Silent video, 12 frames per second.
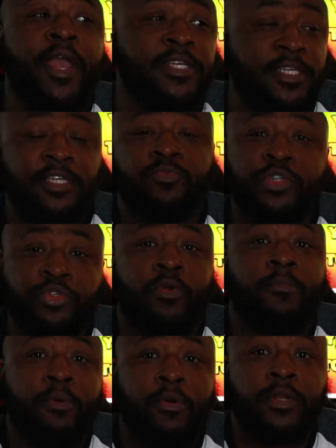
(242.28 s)
raised as what you
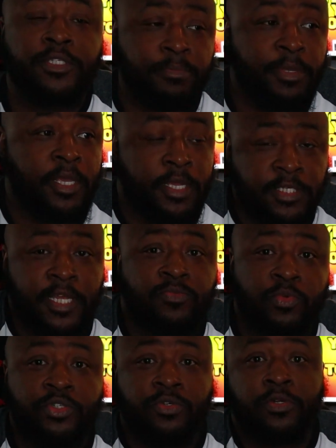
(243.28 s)
were born to be because
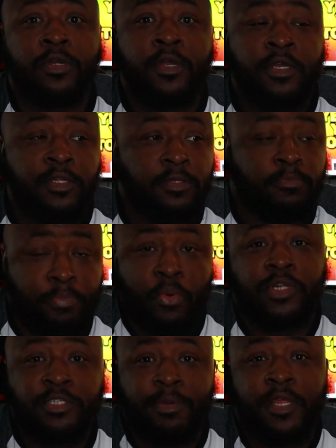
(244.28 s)
that's what you're
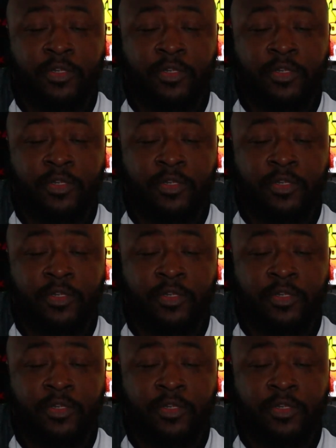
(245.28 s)
born to be.